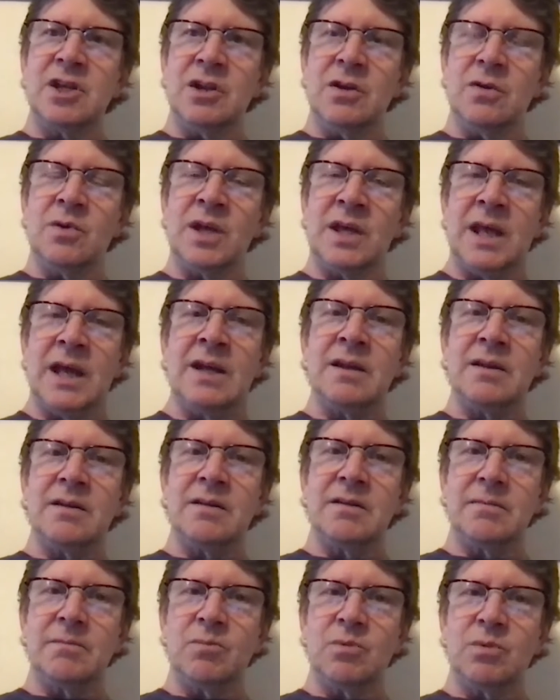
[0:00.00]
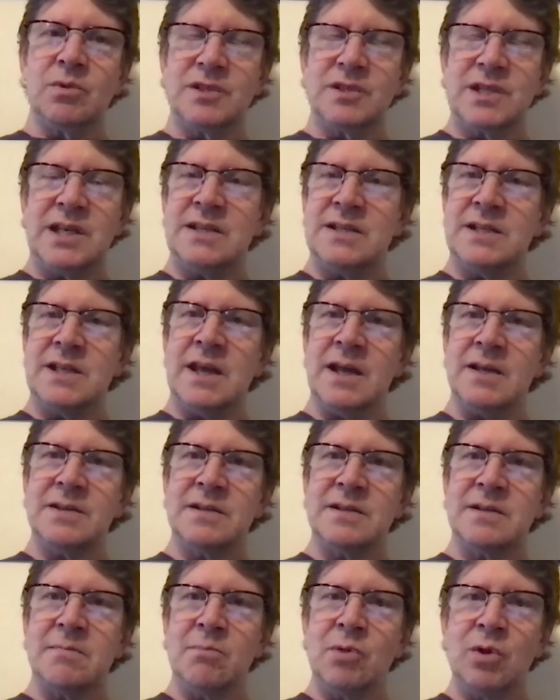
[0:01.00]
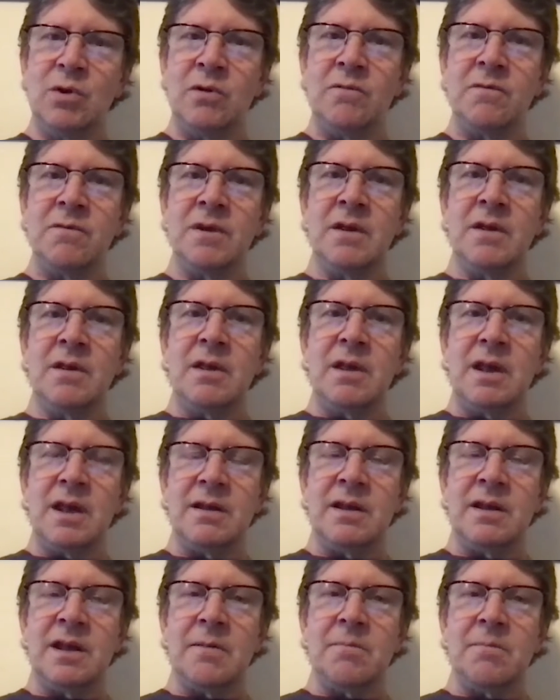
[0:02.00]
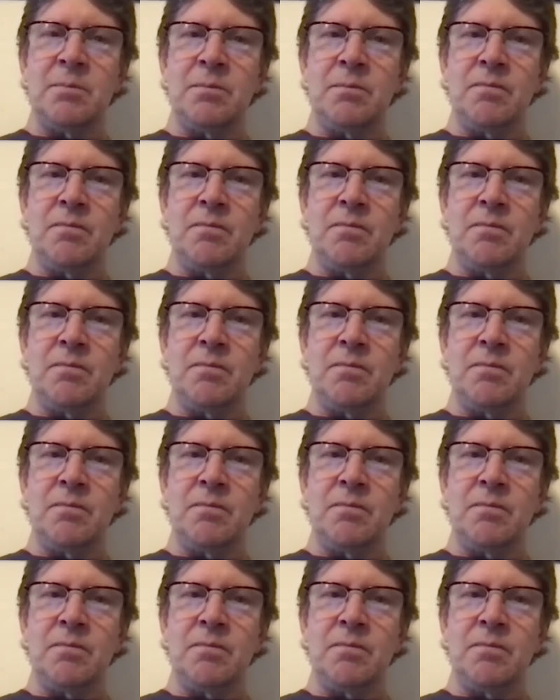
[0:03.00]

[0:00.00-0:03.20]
to get CCS to move and